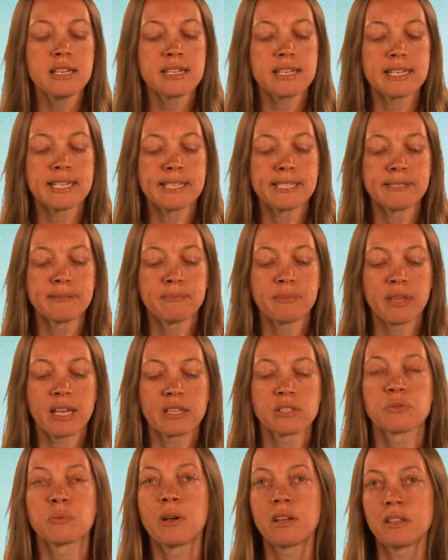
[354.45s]
um,
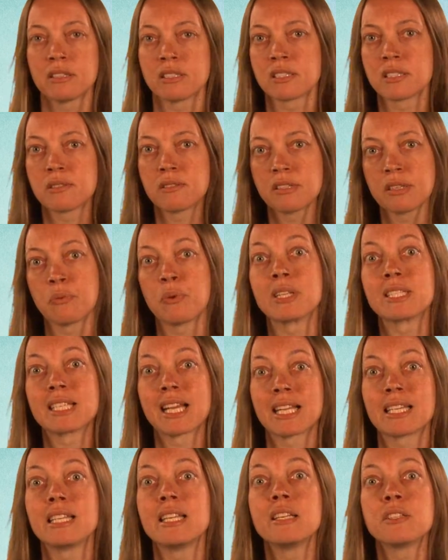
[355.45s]
as well as what
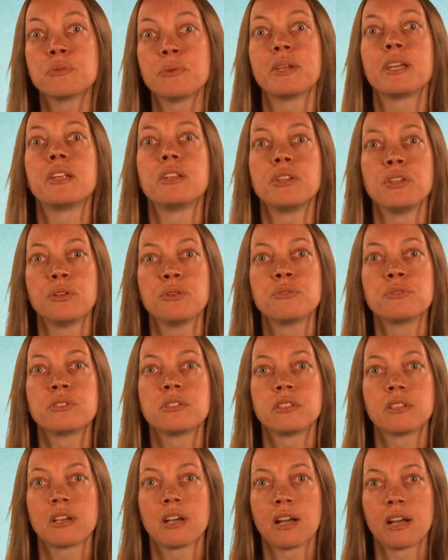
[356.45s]
techniques we can
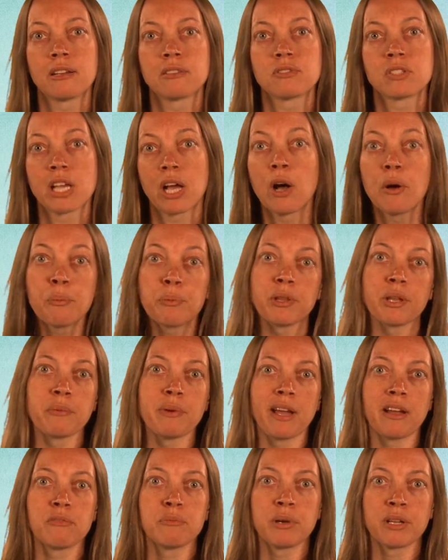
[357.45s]
use uh, to help them
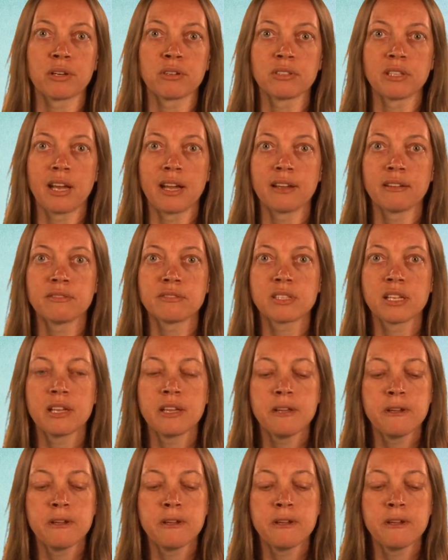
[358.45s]
have better lives.